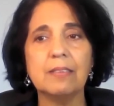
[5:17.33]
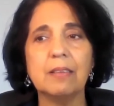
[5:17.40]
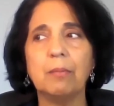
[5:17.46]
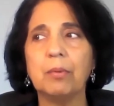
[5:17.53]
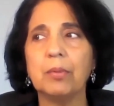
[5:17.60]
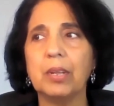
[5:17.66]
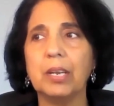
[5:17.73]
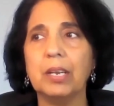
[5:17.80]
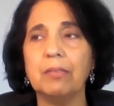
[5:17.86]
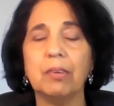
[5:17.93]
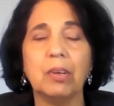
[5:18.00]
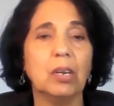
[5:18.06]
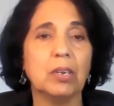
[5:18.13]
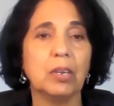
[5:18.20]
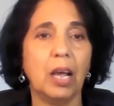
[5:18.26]
some of the
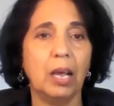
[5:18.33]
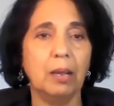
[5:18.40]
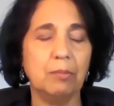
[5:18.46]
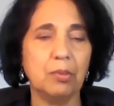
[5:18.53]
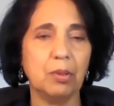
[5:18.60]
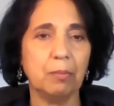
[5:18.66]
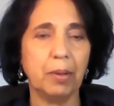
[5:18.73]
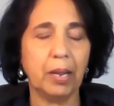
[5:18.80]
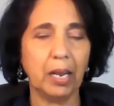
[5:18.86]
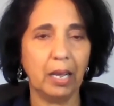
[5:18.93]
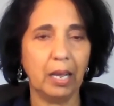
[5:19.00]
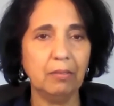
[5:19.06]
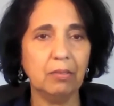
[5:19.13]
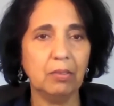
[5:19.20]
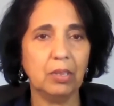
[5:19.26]
difficult times in my life,